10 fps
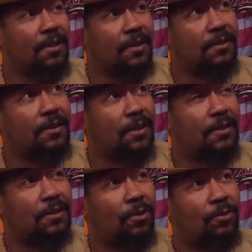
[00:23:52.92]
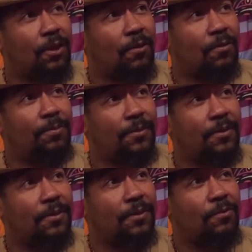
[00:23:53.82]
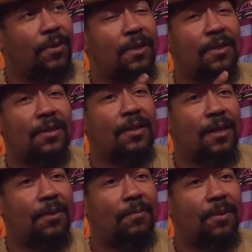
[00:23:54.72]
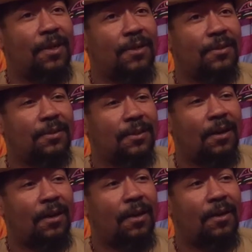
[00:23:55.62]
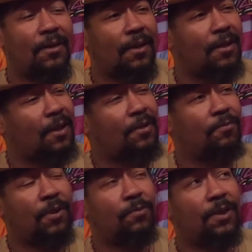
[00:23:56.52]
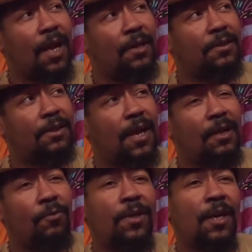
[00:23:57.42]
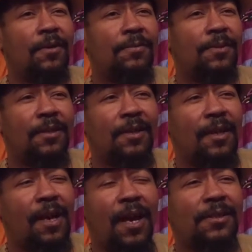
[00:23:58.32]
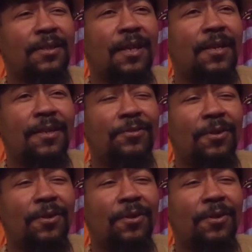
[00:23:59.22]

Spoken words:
This nigga's so dope. We in a damn place. We was out in Seattle, and we kept asking, like, you